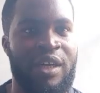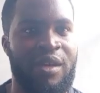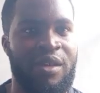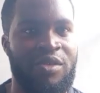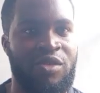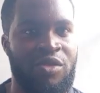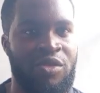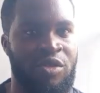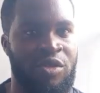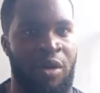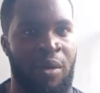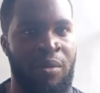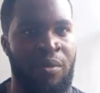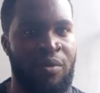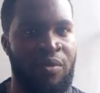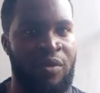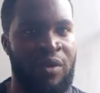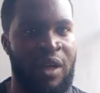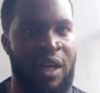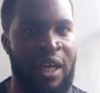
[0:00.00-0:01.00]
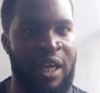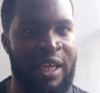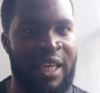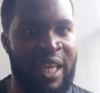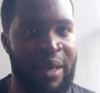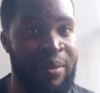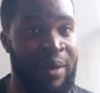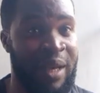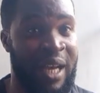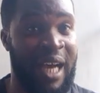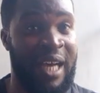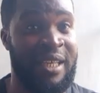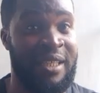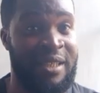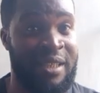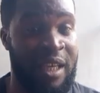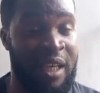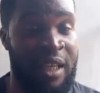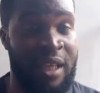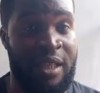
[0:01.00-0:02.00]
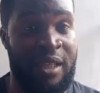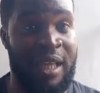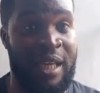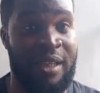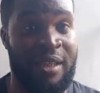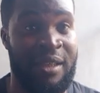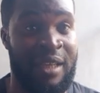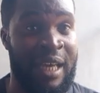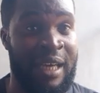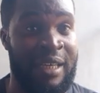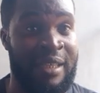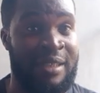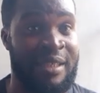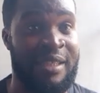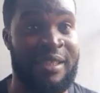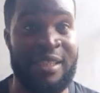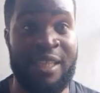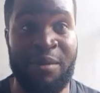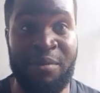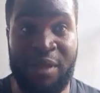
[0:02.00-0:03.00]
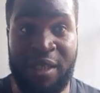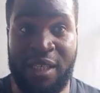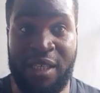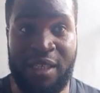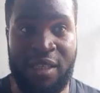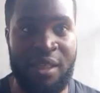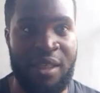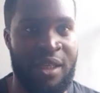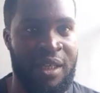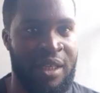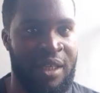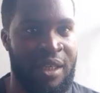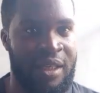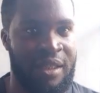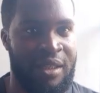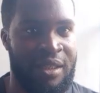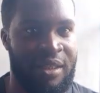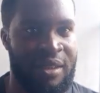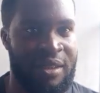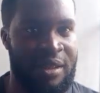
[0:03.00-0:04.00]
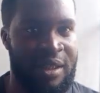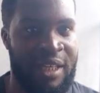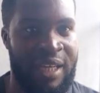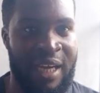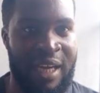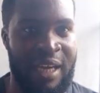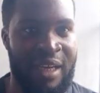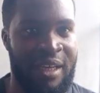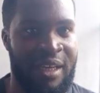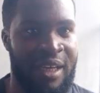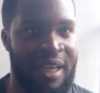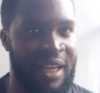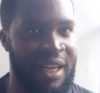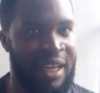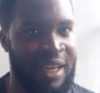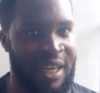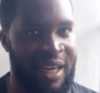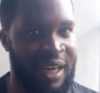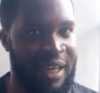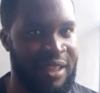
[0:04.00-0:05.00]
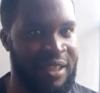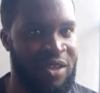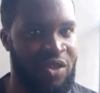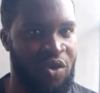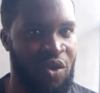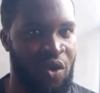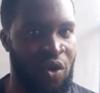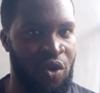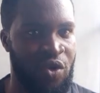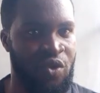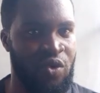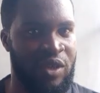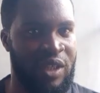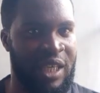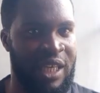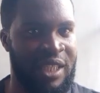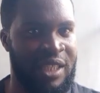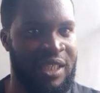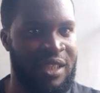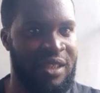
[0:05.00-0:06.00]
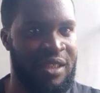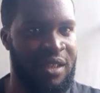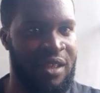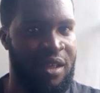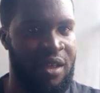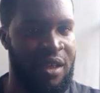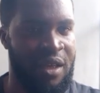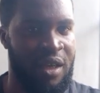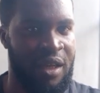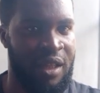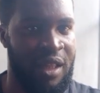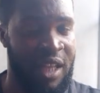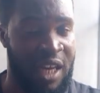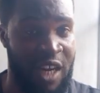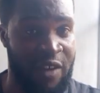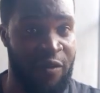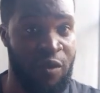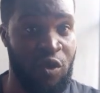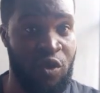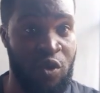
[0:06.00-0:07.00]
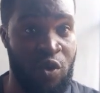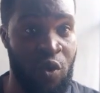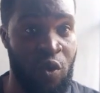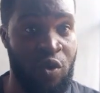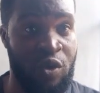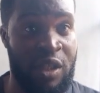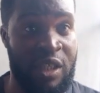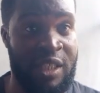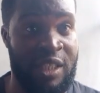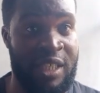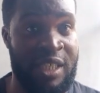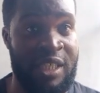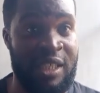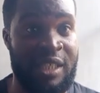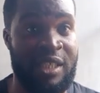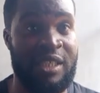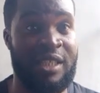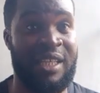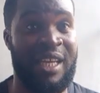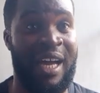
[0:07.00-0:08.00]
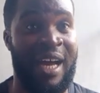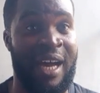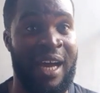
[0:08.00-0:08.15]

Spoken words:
some chemicals that like systemic, that are Halacat, or you get Larafos Gold, this